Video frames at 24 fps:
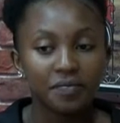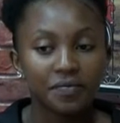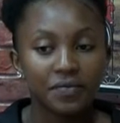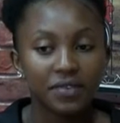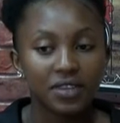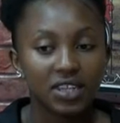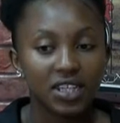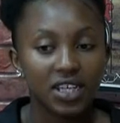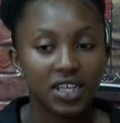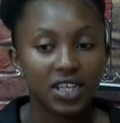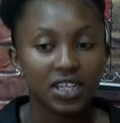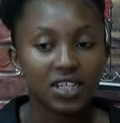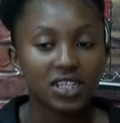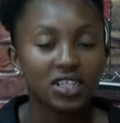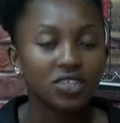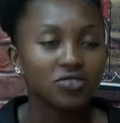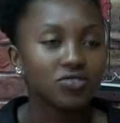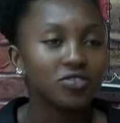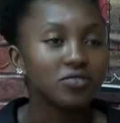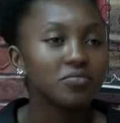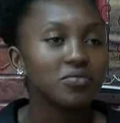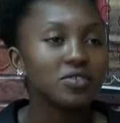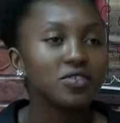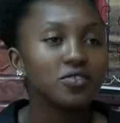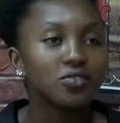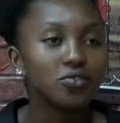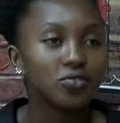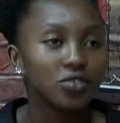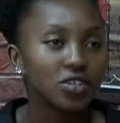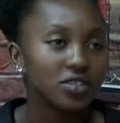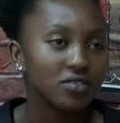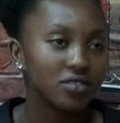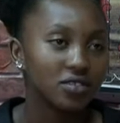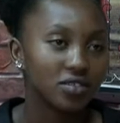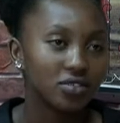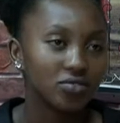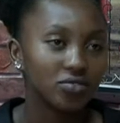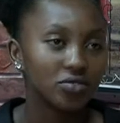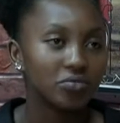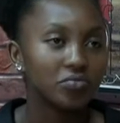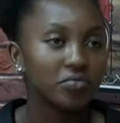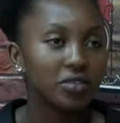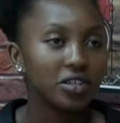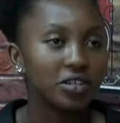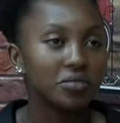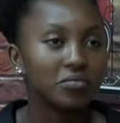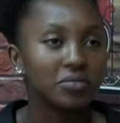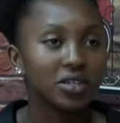then it will be so easy to
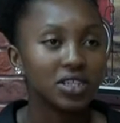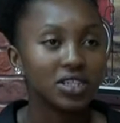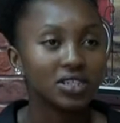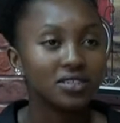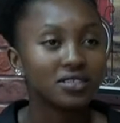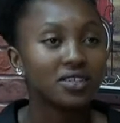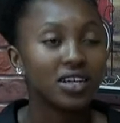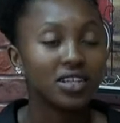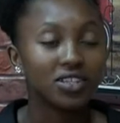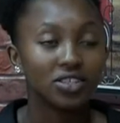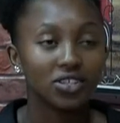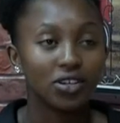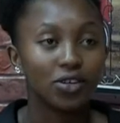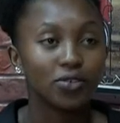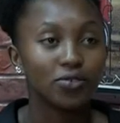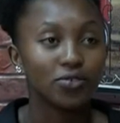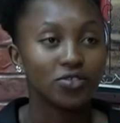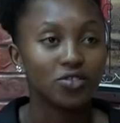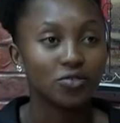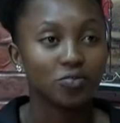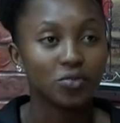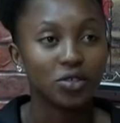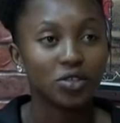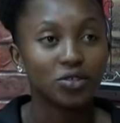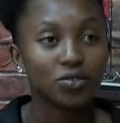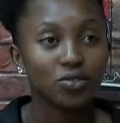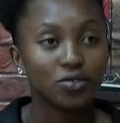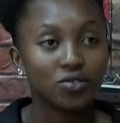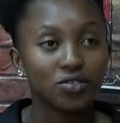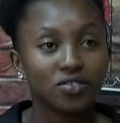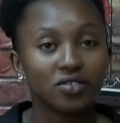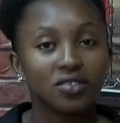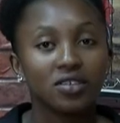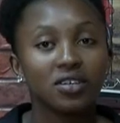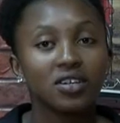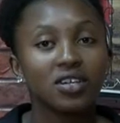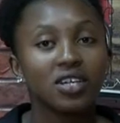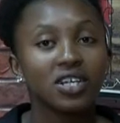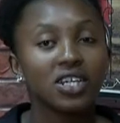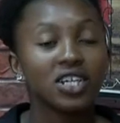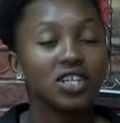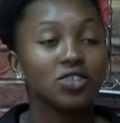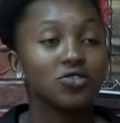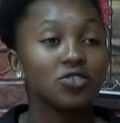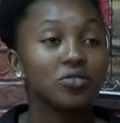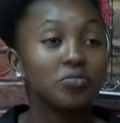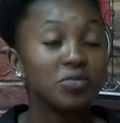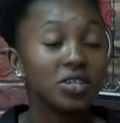implement such laws, because it
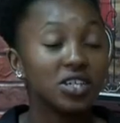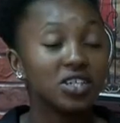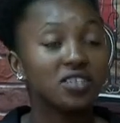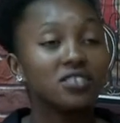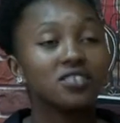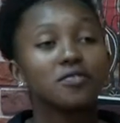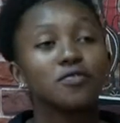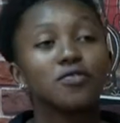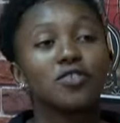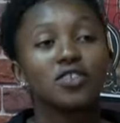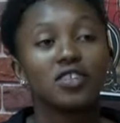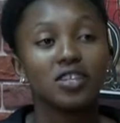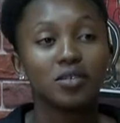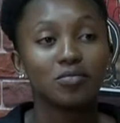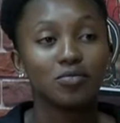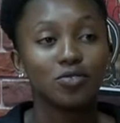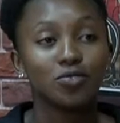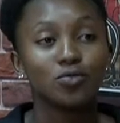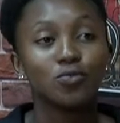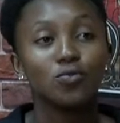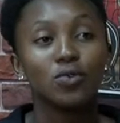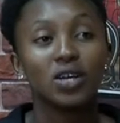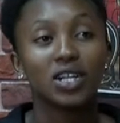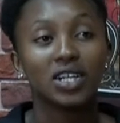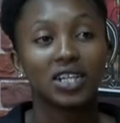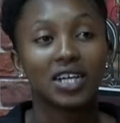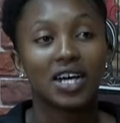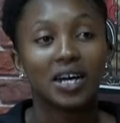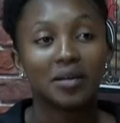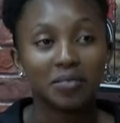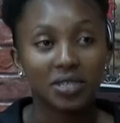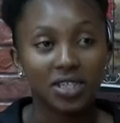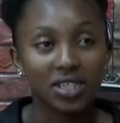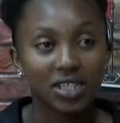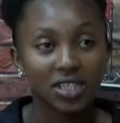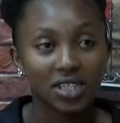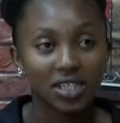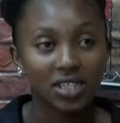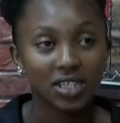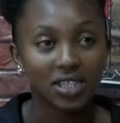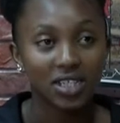will be easy for them to welcome it,